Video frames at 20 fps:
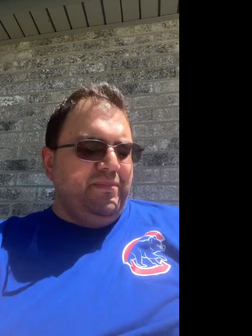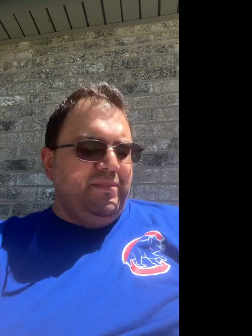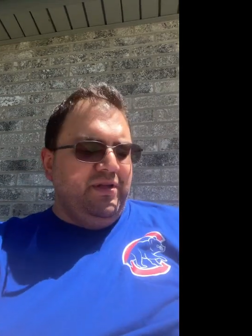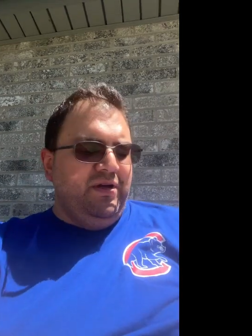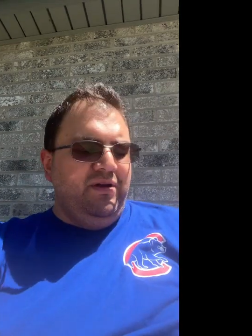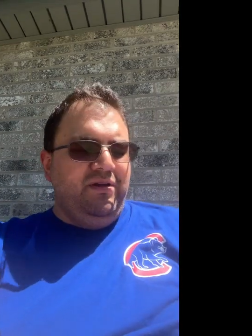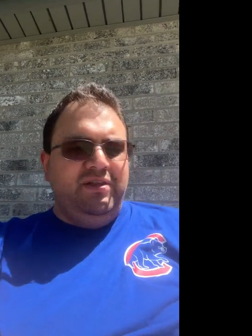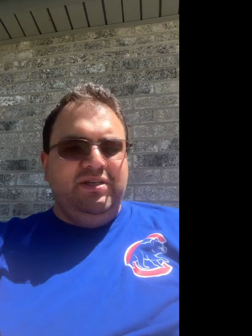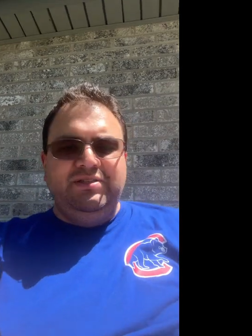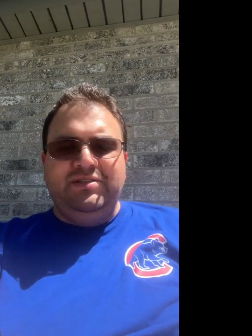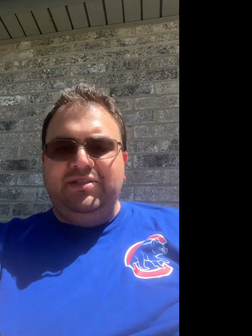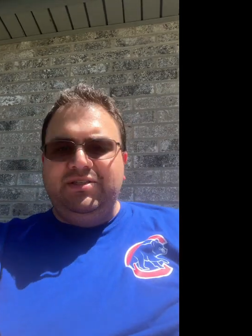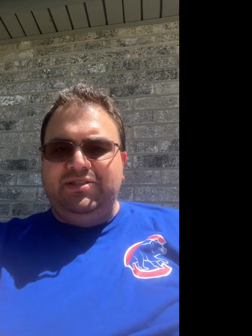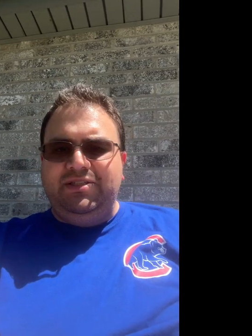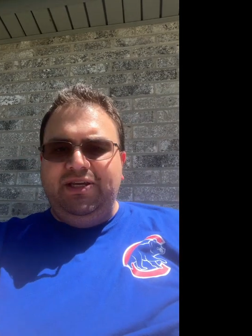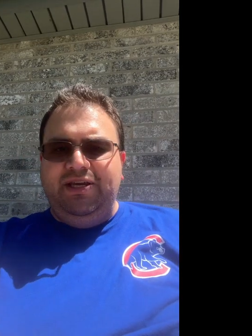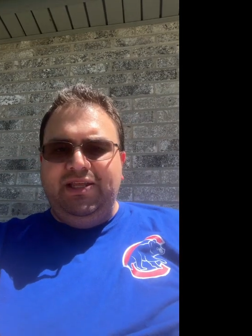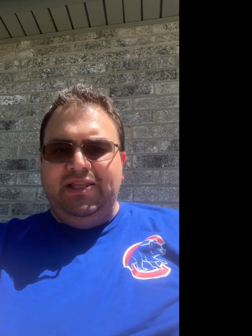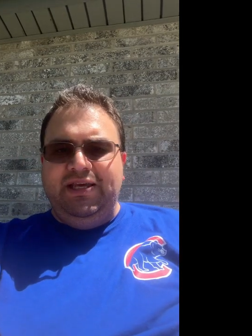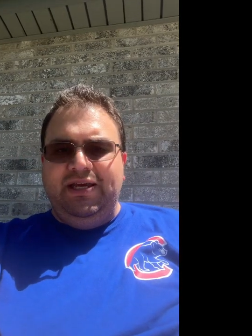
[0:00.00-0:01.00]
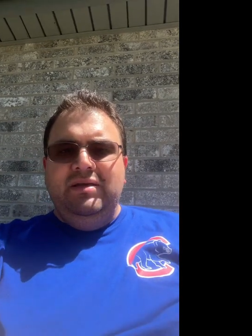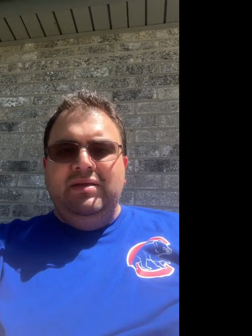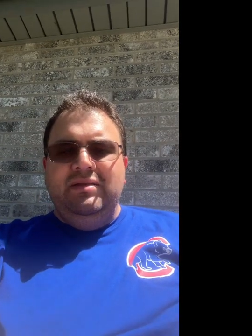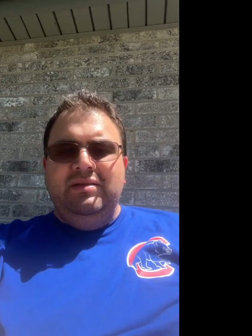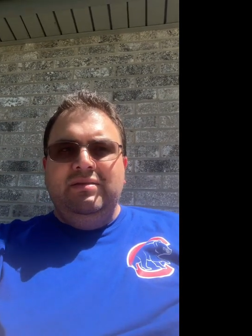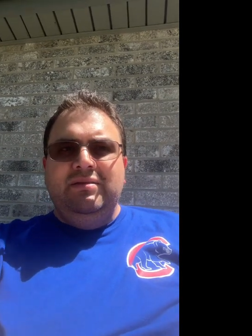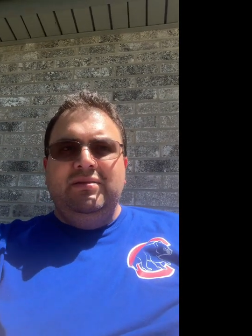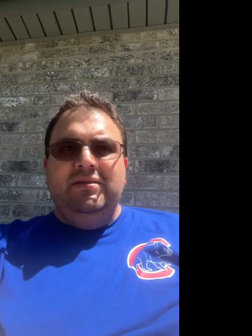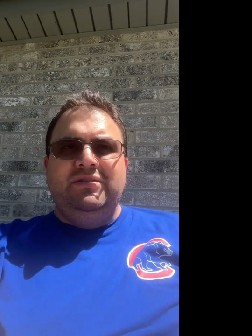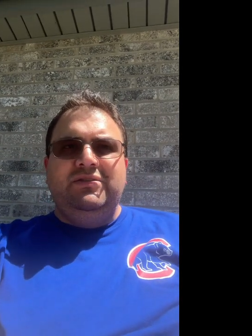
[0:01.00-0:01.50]
All this to say that
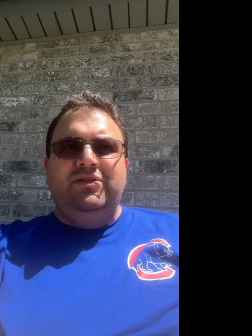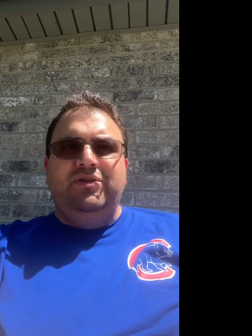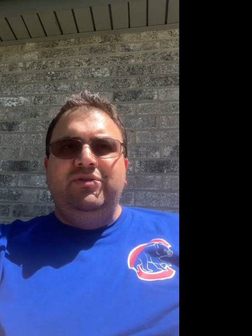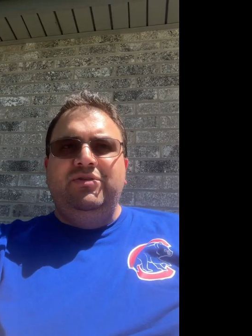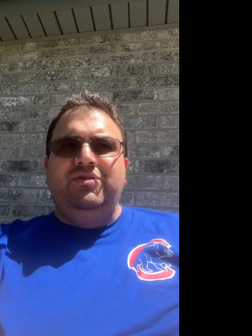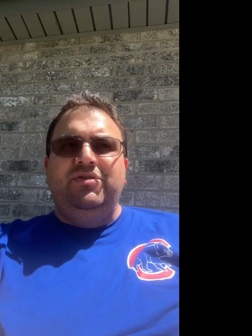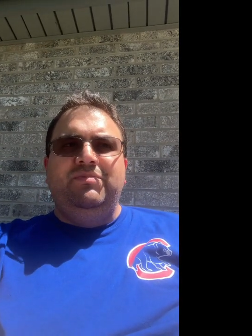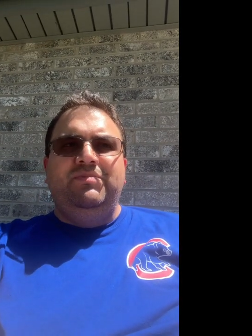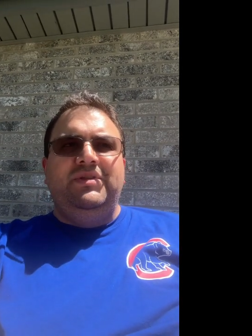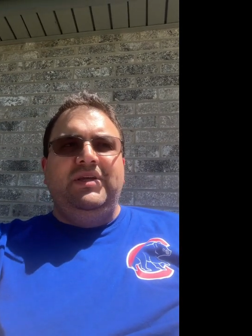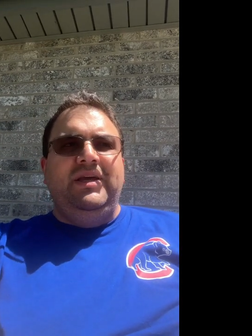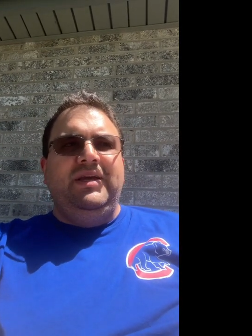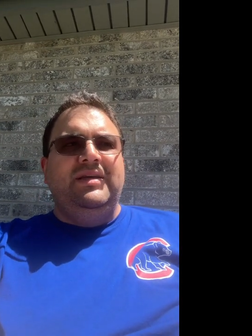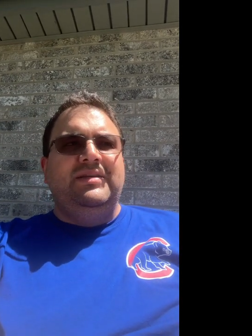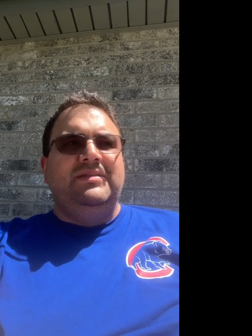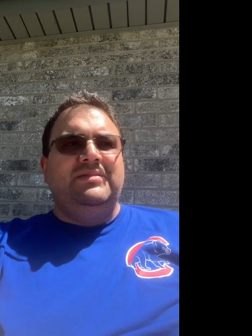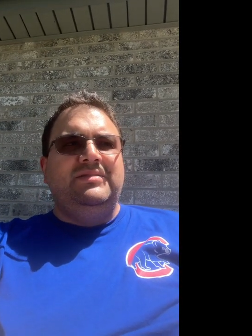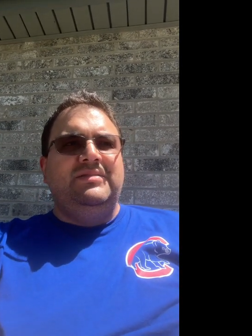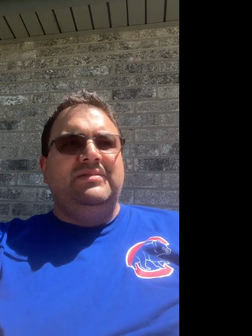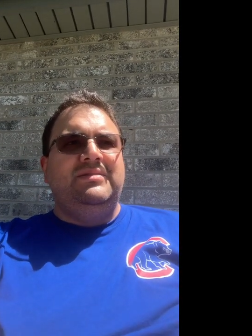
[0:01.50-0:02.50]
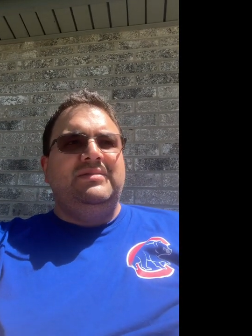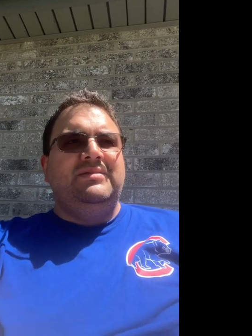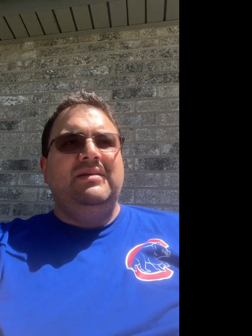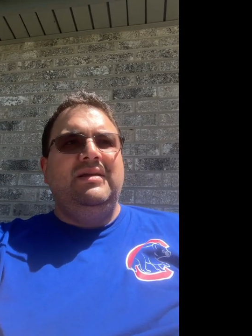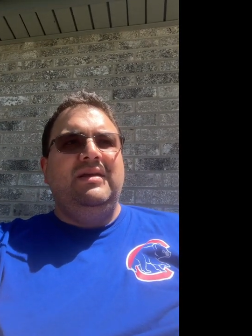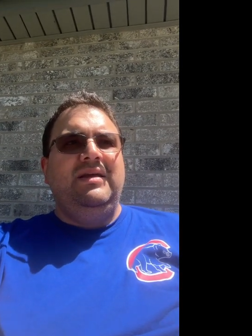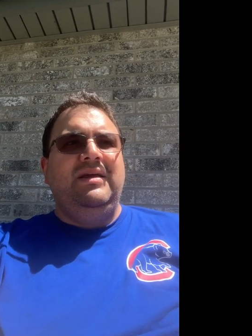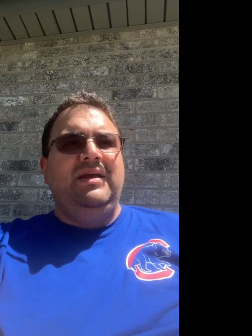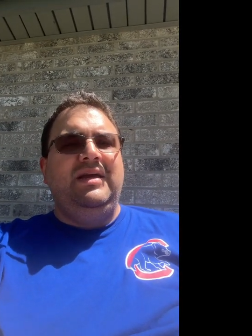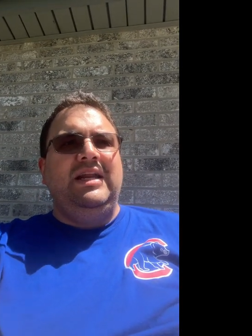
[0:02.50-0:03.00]
this YouTube thing is
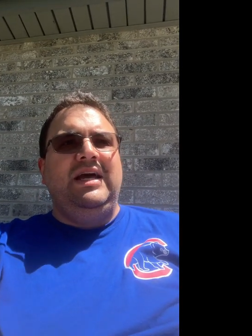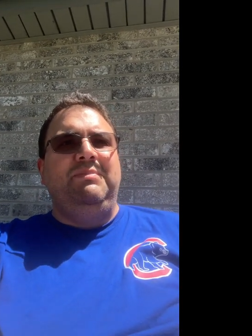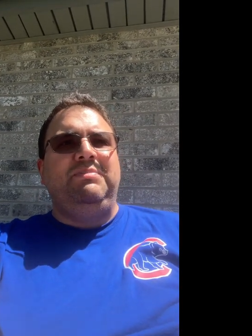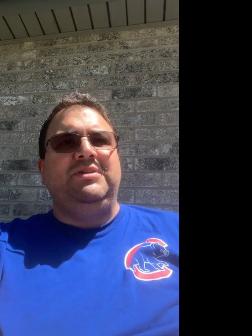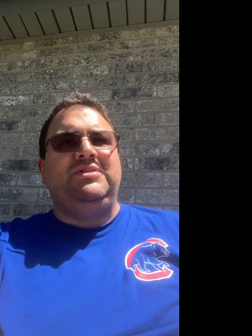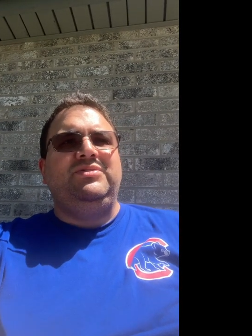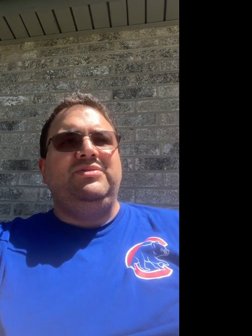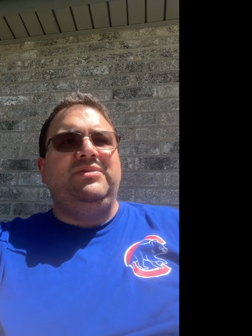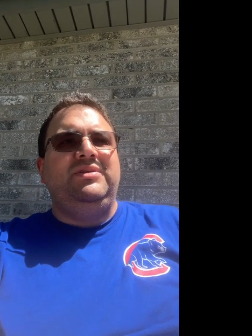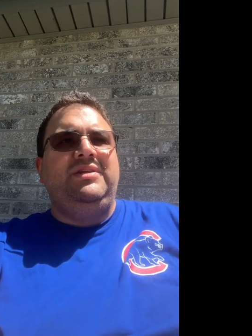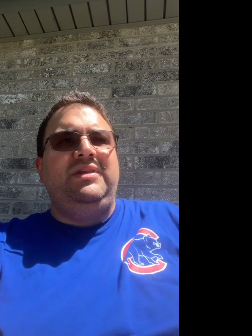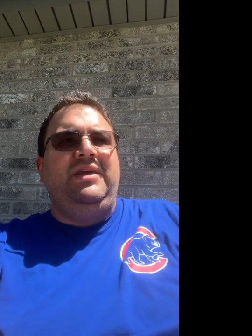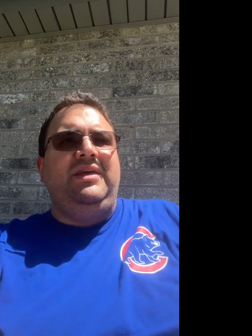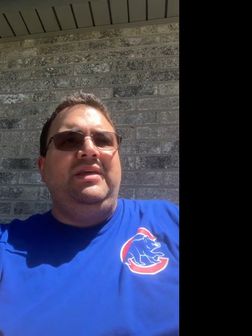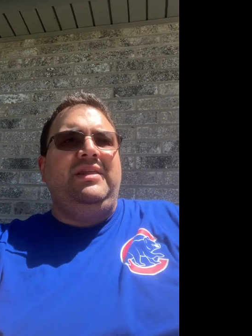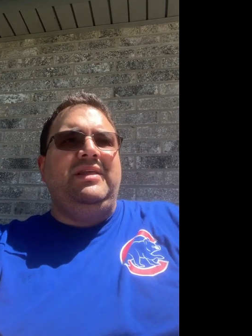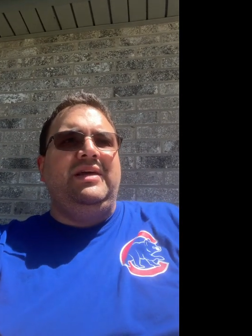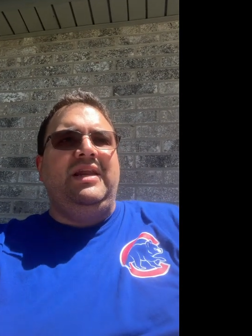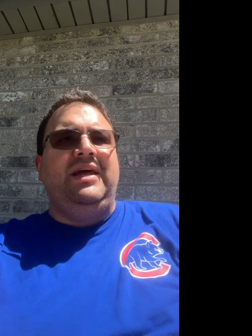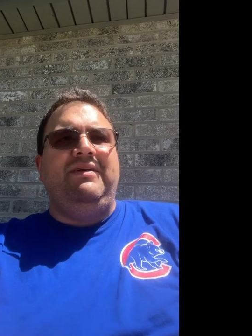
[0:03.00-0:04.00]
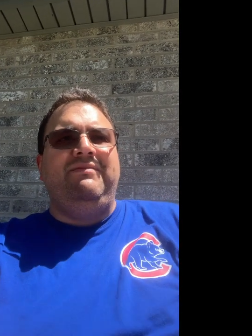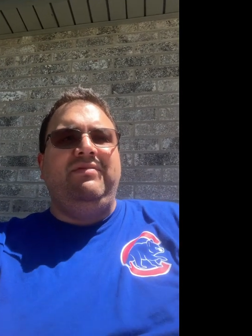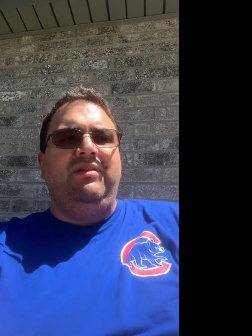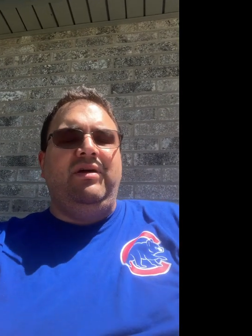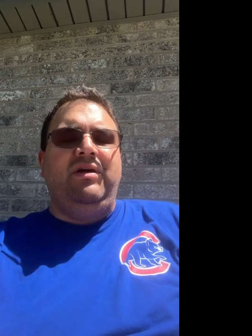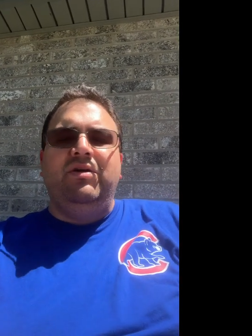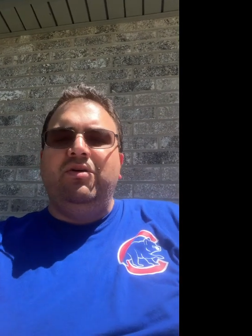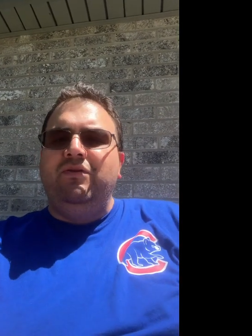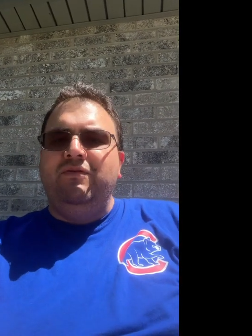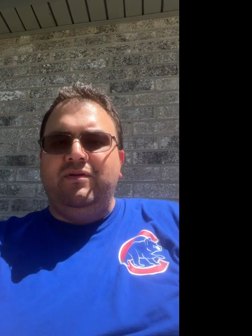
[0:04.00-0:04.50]
an opportunity that I've
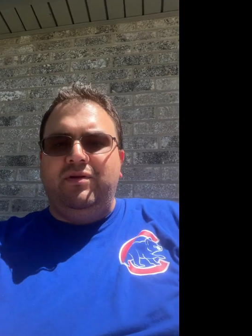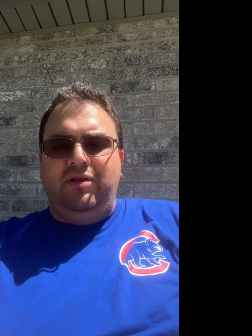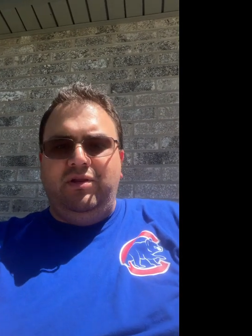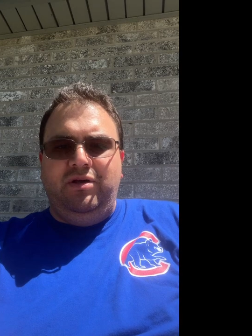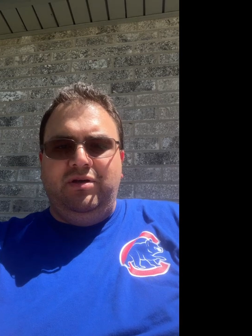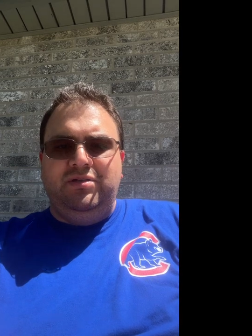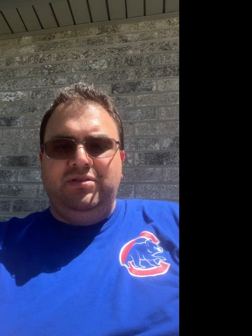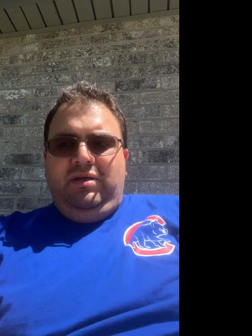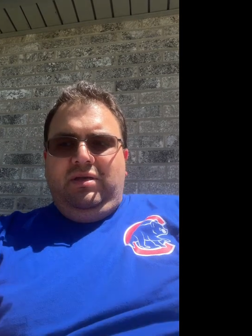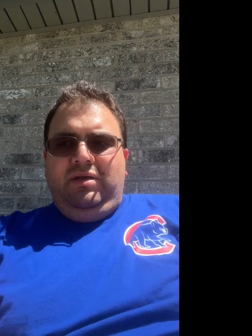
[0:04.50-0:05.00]
long overlooked